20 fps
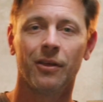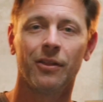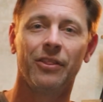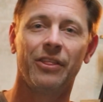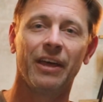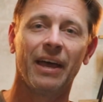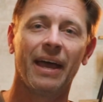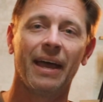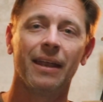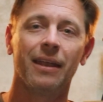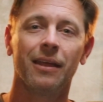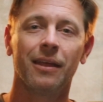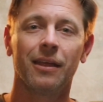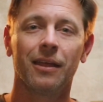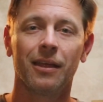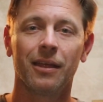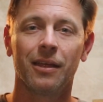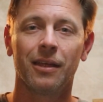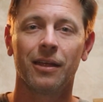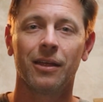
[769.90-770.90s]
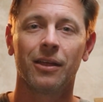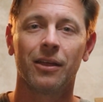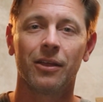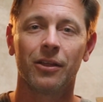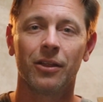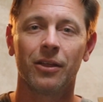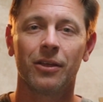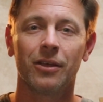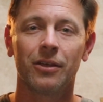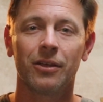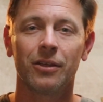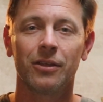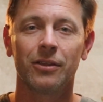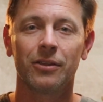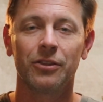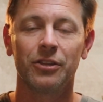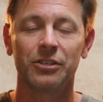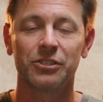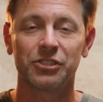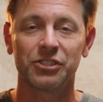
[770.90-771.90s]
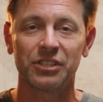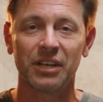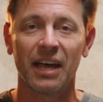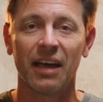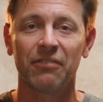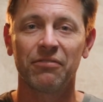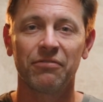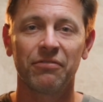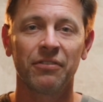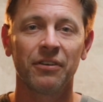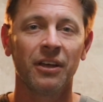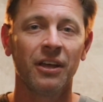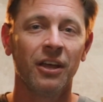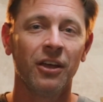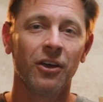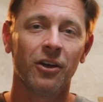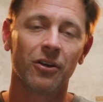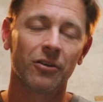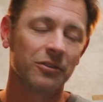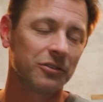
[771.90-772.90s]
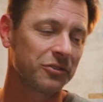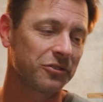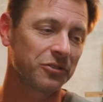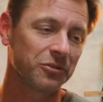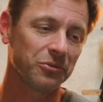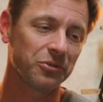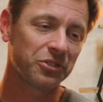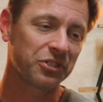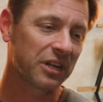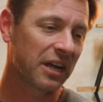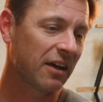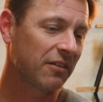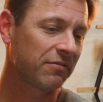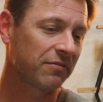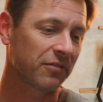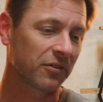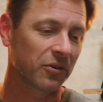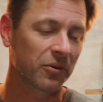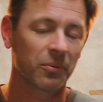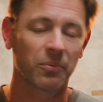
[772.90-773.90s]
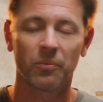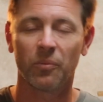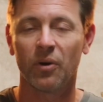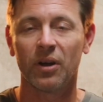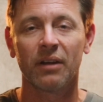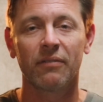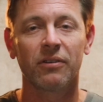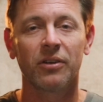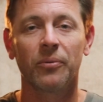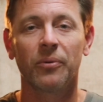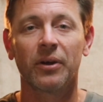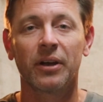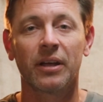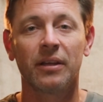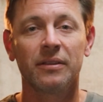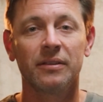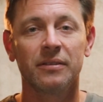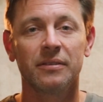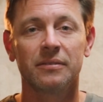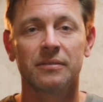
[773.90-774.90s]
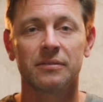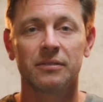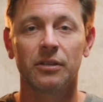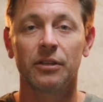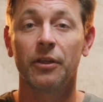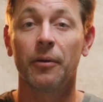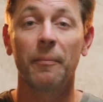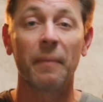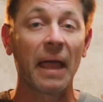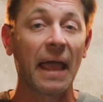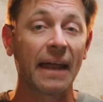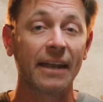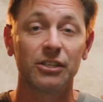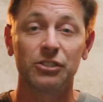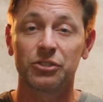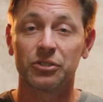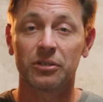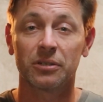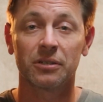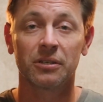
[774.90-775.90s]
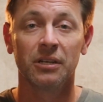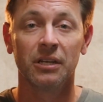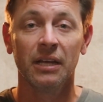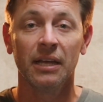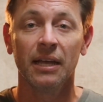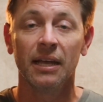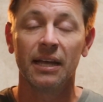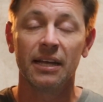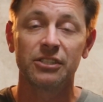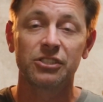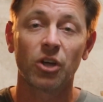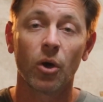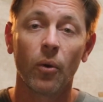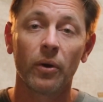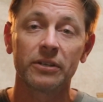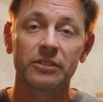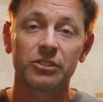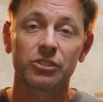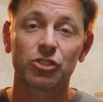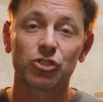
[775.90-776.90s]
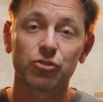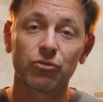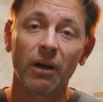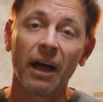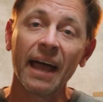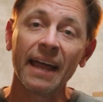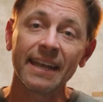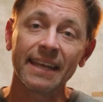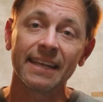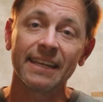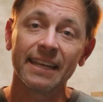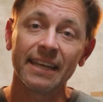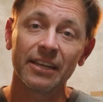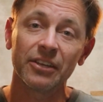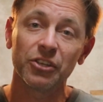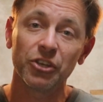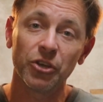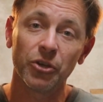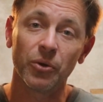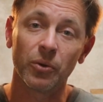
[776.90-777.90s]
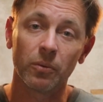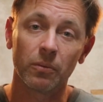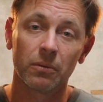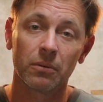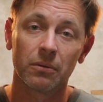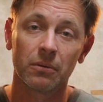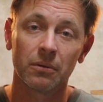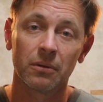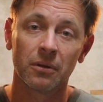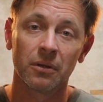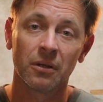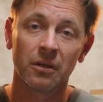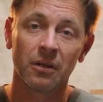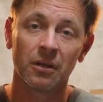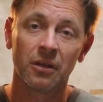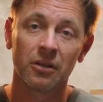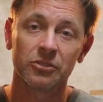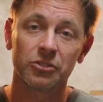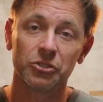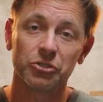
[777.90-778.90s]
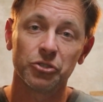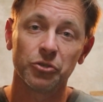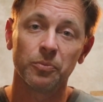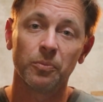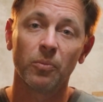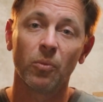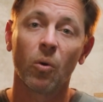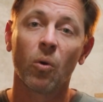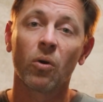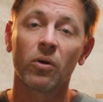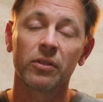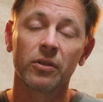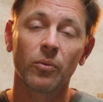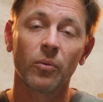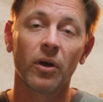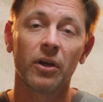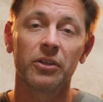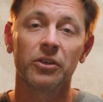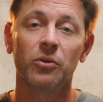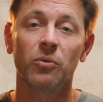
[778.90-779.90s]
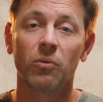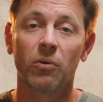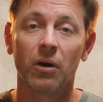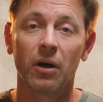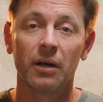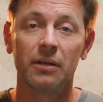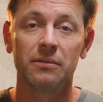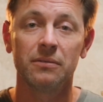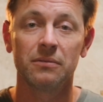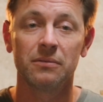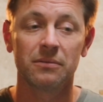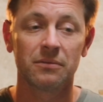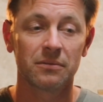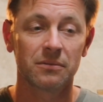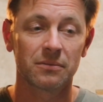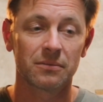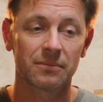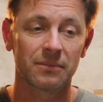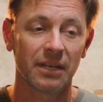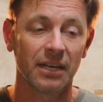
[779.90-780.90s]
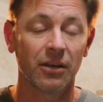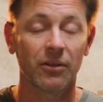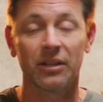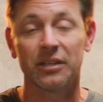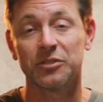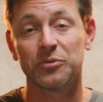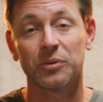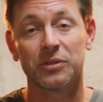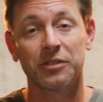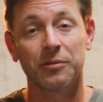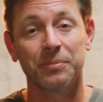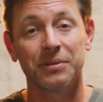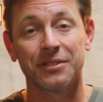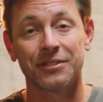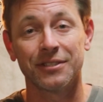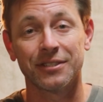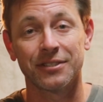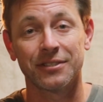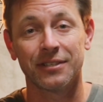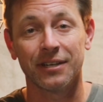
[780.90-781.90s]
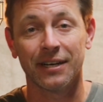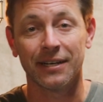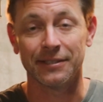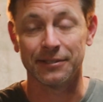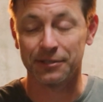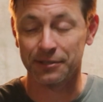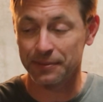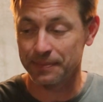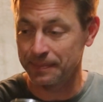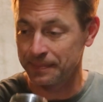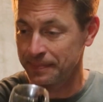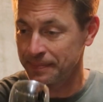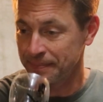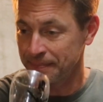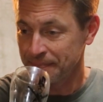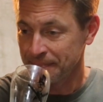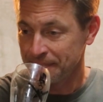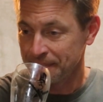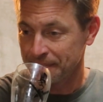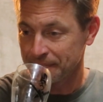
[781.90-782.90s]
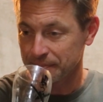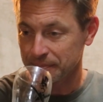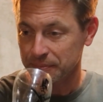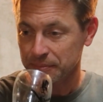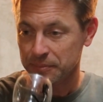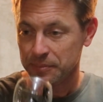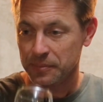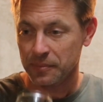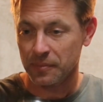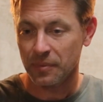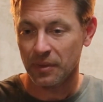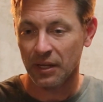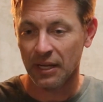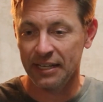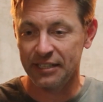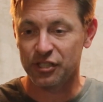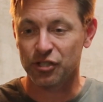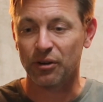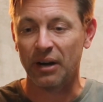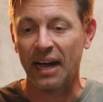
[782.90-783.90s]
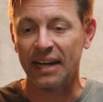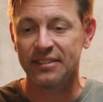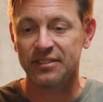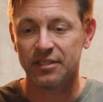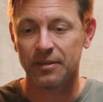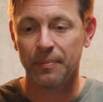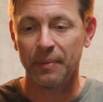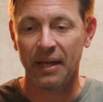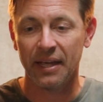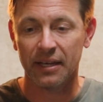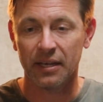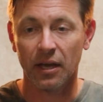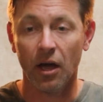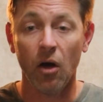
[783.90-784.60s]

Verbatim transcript: that the chef or the sous chef or whatever you want to, the manager, is going to try to get you to do more than what you want. Hell, that's what the business does. It tries to make,